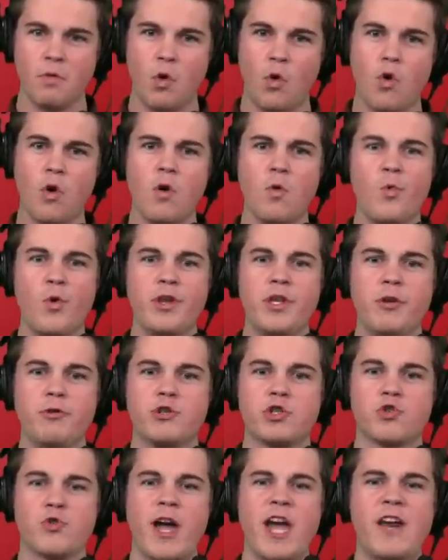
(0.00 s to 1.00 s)
Or would you
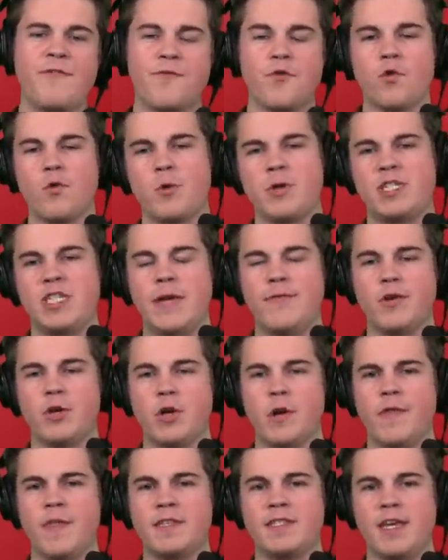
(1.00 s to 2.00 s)
trade for a receiver
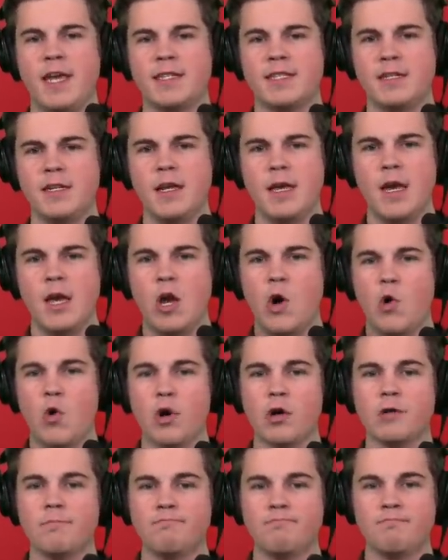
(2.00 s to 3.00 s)
during the season
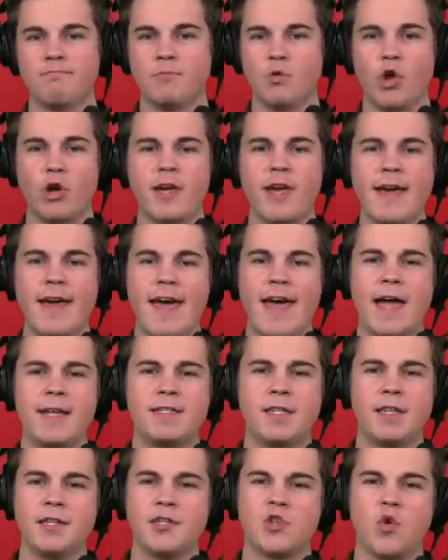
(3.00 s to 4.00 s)
or looking ahead
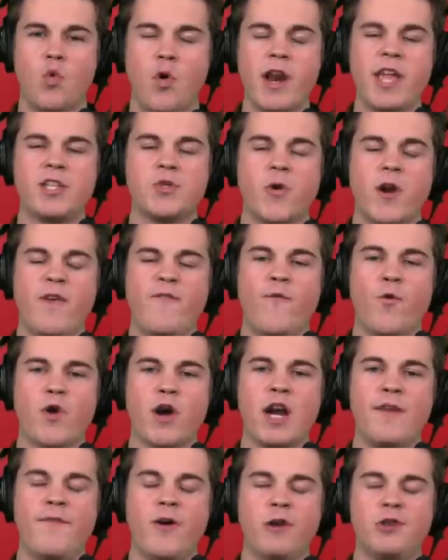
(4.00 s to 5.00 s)
to the
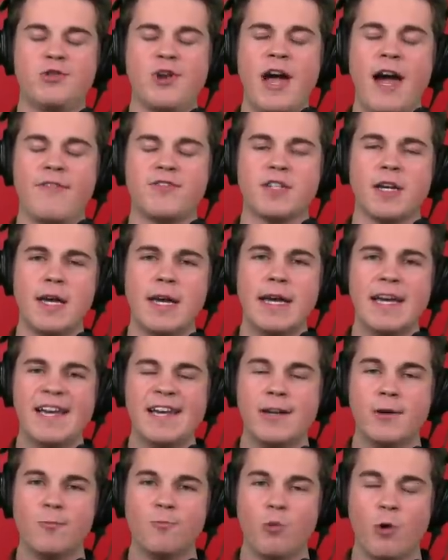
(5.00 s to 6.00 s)
2024 NFL draft?
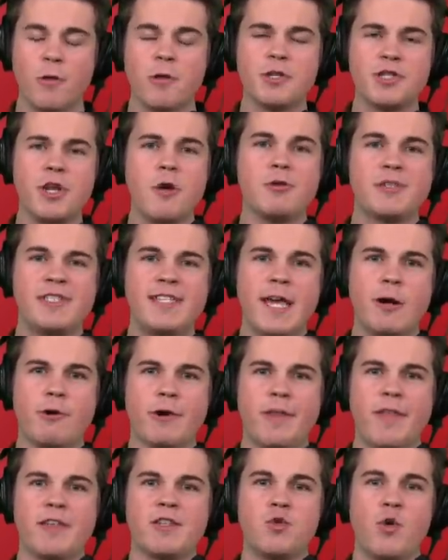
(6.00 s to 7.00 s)
Well, there's no secret
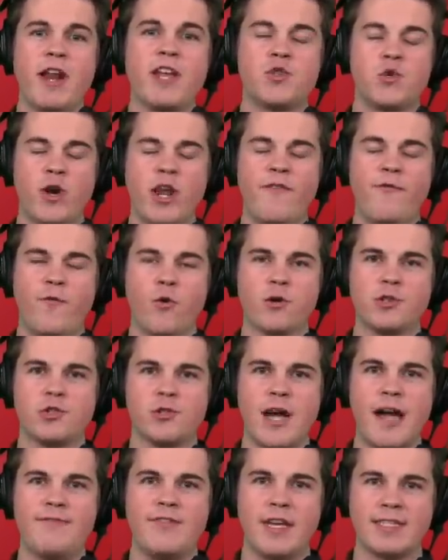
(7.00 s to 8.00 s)
that the 2024
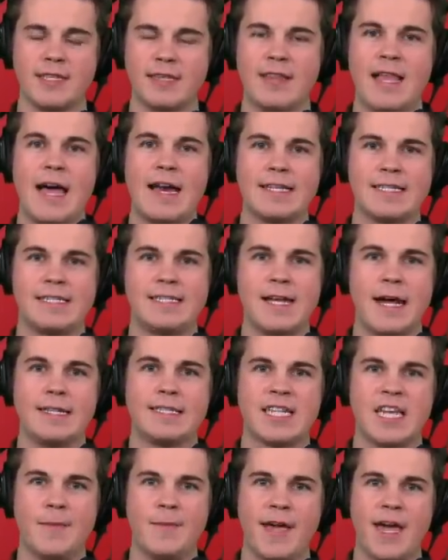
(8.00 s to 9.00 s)
draft has a lot of
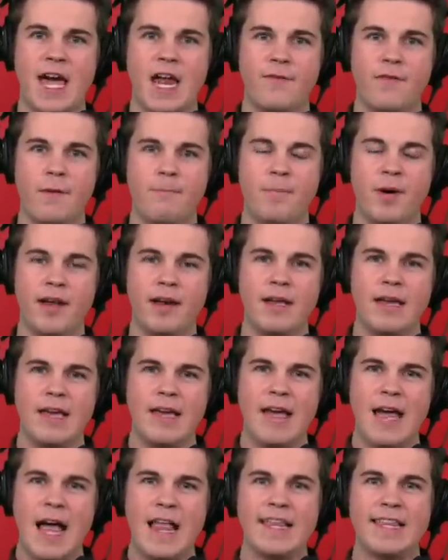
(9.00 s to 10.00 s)
studs coming out of it, but
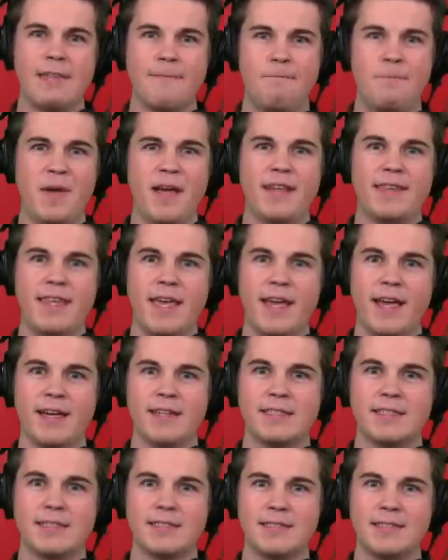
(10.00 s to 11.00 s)
I think the big thing
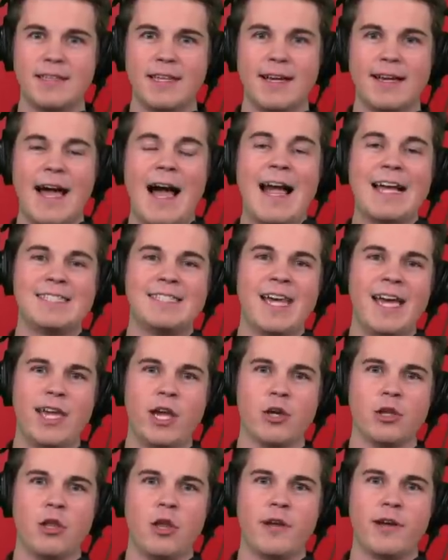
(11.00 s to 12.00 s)
is the guys that
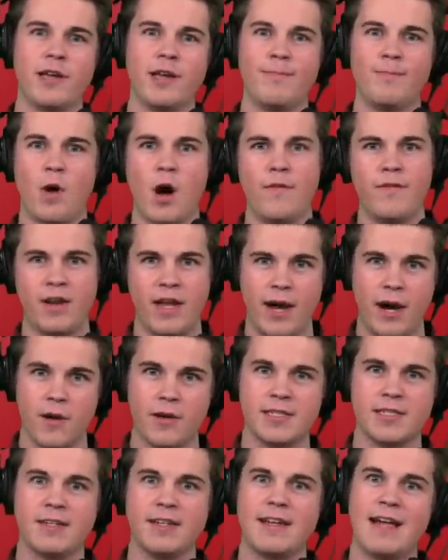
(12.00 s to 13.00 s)
you're looking, Marvin
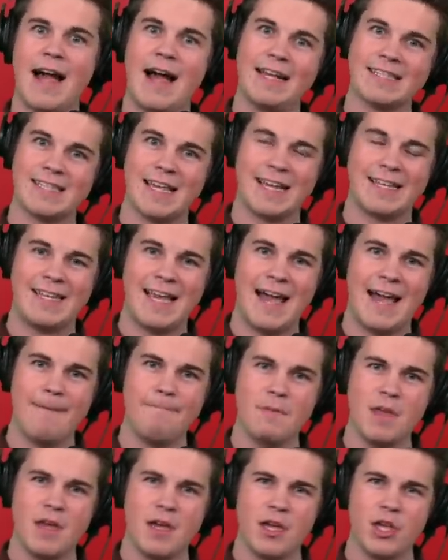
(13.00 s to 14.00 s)
Harrison, guys like
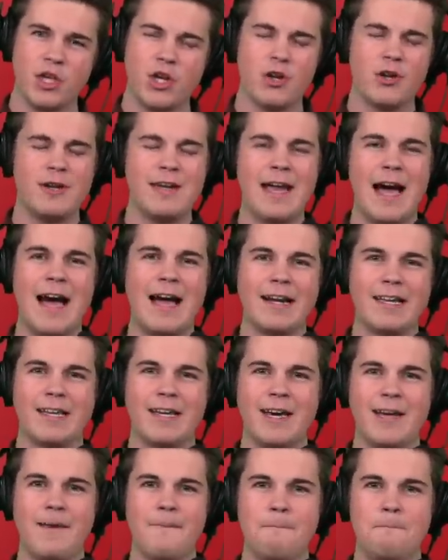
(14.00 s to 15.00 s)
that, you're not
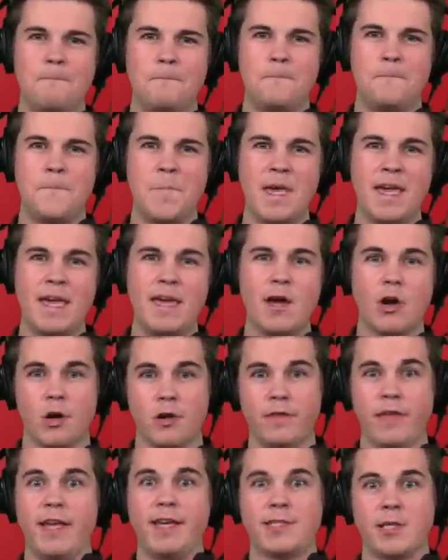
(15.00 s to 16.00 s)
going to be, or
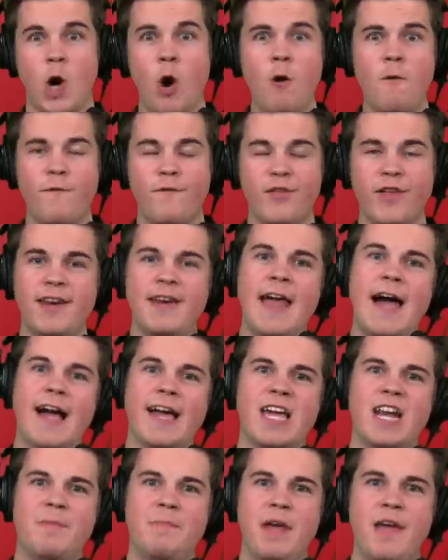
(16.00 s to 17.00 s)
at least hopefully not
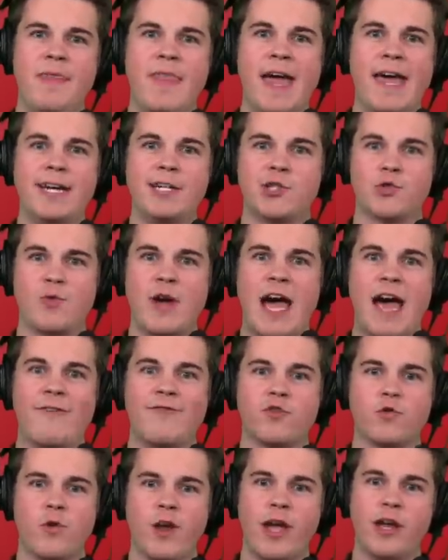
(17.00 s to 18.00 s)
going to be in that
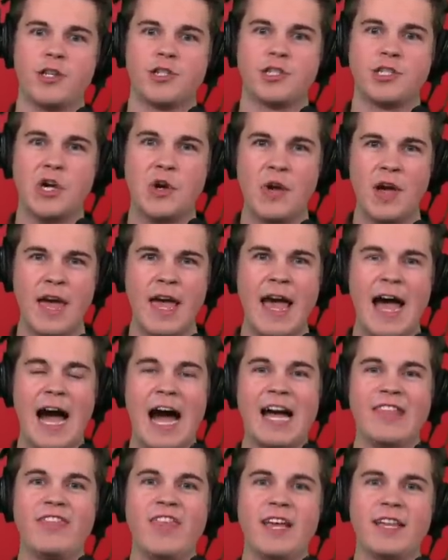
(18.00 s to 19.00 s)
draft range. So
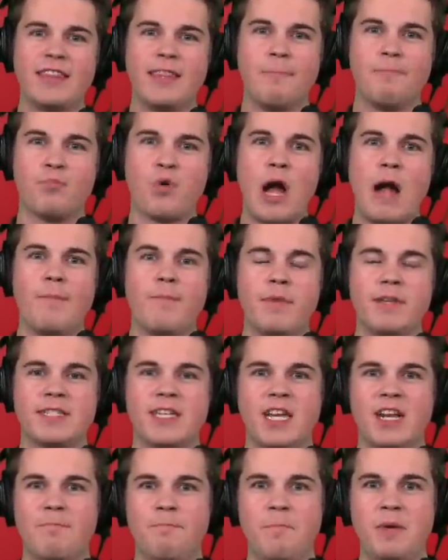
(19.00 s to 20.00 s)
I think the problem is
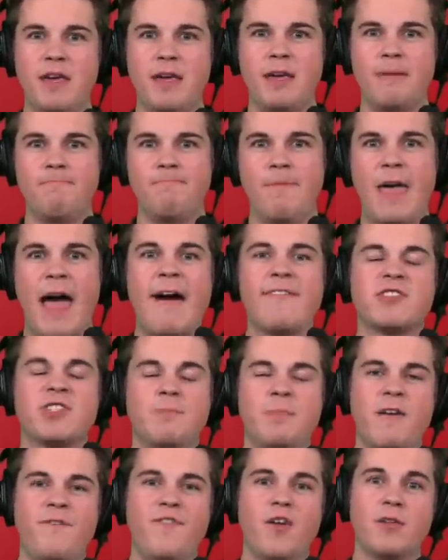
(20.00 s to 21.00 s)
going to be have to
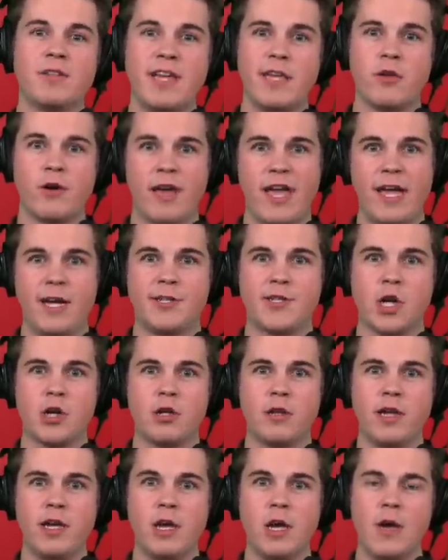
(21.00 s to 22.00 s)
be filled either
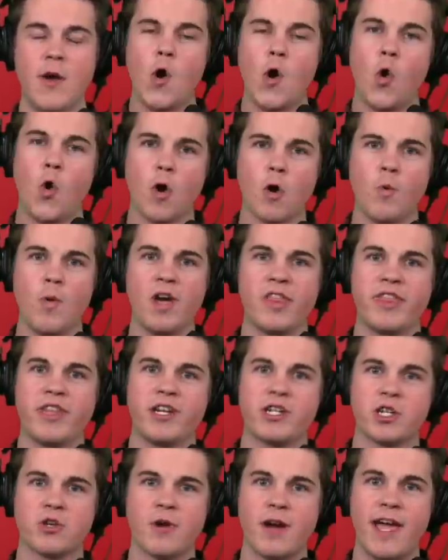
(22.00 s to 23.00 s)
internally or with a
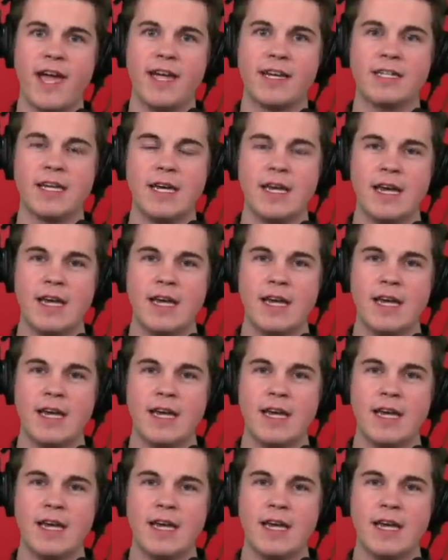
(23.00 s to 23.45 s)
trade.